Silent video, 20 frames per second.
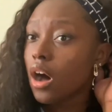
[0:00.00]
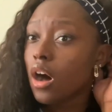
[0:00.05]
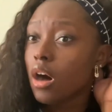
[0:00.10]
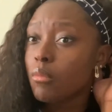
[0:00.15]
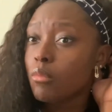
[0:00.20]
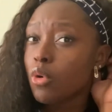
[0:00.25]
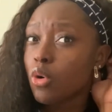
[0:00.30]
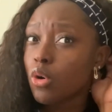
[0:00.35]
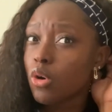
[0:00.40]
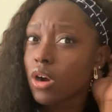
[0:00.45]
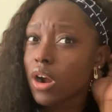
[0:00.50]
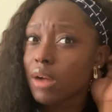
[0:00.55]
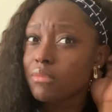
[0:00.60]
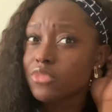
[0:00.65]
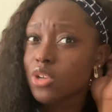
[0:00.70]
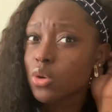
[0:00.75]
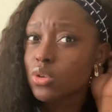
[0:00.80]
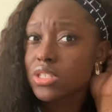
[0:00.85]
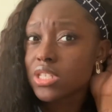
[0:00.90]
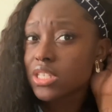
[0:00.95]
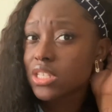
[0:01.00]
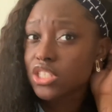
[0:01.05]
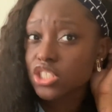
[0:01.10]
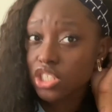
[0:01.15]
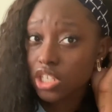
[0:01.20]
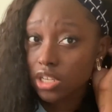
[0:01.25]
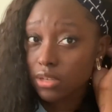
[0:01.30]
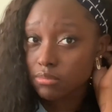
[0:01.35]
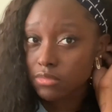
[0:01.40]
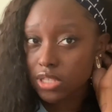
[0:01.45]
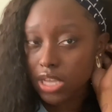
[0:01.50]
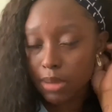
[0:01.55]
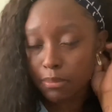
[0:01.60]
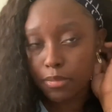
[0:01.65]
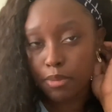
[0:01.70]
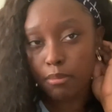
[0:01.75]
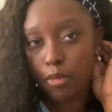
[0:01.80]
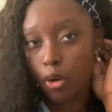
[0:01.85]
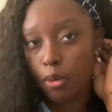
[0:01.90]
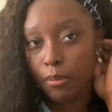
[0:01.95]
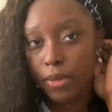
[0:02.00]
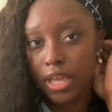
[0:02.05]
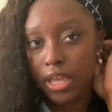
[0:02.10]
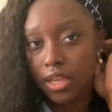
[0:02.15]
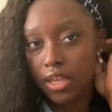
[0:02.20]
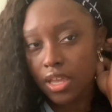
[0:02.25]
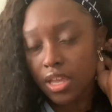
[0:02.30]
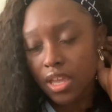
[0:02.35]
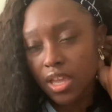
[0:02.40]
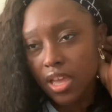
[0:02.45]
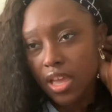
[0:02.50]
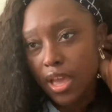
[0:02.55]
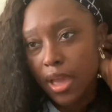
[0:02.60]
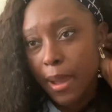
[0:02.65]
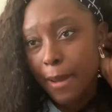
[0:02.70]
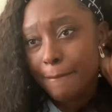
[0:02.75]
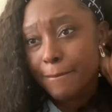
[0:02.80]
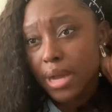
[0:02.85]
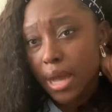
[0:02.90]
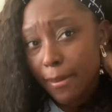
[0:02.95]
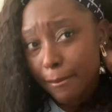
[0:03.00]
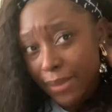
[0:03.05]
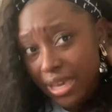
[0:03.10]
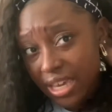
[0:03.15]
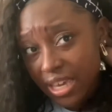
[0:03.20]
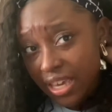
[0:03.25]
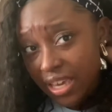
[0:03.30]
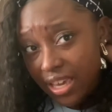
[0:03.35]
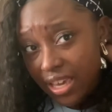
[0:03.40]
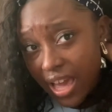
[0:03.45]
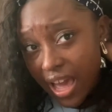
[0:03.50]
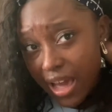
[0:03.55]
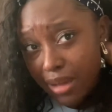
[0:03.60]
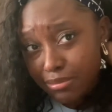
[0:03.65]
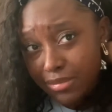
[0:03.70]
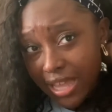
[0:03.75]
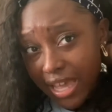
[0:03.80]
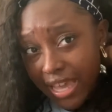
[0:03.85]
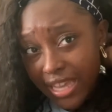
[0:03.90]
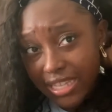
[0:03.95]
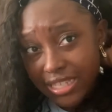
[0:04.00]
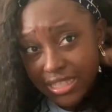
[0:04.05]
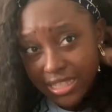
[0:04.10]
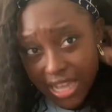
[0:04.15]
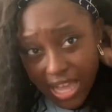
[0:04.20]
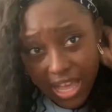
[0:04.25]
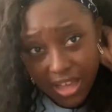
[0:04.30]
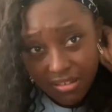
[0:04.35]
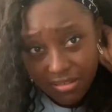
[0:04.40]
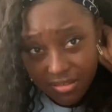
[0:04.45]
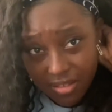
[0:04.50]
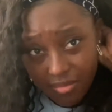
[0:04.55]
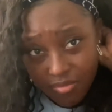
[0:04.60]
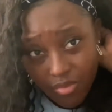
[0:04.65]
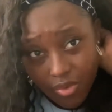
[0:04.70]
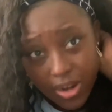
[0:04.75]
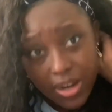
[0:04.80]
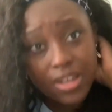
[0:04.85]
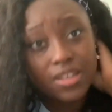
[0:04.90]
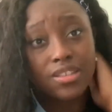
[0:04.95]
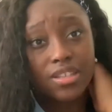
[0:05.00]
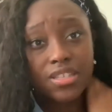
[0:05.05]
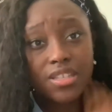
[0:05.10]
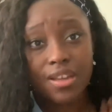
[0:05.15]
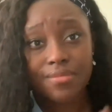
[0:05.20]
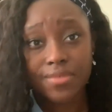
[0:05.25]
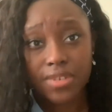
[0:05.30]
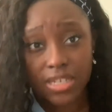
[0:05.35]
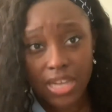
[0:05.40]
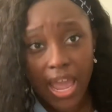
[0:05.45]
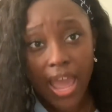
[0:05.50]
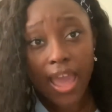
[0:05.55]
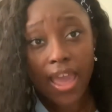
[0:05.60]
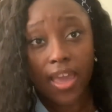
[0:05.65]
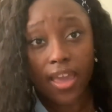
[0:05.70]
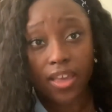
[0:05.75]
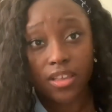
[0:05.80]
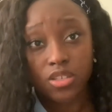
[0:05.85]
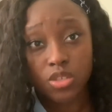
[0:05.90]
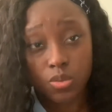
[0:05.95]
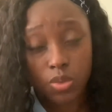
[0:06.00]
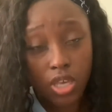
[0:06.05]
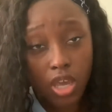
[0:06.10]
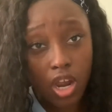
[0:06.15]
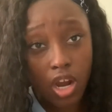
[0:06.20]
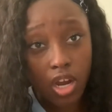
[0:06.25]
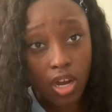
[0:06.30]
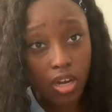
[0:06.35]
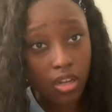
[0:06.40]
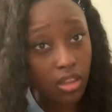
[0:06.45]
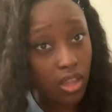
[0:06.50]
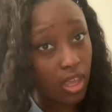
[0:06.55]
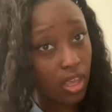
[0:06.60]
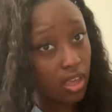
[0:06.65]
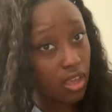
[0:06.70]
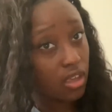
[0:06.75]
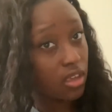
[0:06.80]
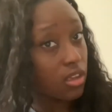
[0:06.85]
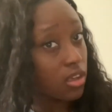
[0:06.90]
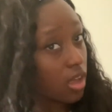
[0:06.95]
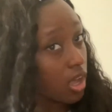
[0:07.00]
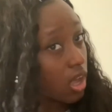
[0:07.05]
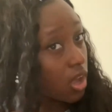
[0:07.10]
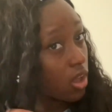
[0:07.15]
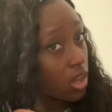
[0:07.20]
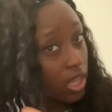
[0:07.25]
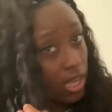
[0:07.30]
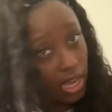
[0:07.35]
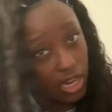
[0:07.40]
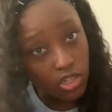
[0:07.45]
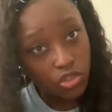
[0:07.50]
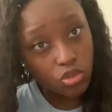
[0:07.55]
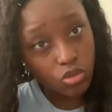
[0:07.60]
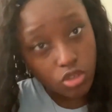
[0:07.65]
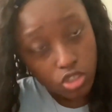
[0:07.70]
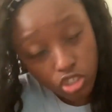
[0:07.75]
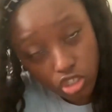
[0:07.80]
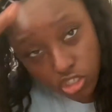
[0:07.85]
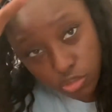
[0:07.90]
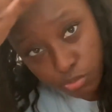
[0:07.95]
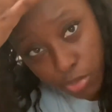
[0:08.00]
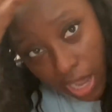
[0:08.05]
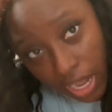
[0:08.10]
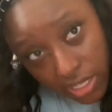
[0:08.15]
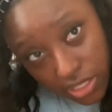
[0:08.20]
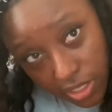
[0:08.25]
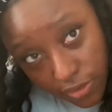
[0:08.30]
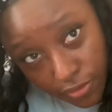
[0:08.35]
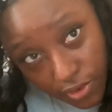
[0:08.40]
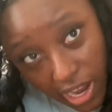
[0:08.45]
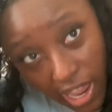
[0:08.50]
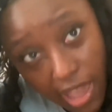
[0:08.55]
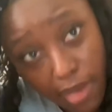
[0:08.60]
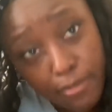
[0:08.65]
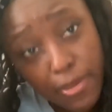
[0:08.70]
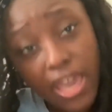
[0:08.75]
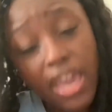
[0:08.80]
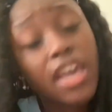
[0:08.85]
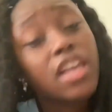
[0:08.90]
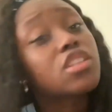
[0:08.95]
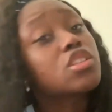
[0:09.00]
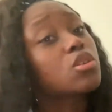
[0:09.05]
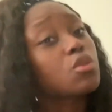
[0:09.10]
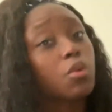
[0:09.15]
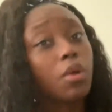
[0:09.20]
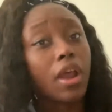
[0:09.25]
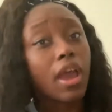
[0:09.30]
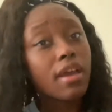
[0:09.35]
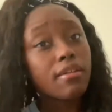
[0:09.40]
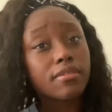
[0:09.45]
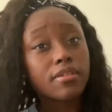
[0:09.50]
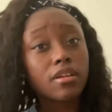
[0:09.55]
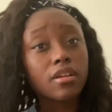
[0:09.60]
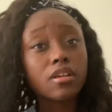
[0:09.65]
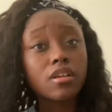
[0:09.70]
or I'm going to the gym type of moment. But me, I'm like, no, I'm wearing this every day, sweetheart. Like, all I gotta do is just buy different headbands or whatever.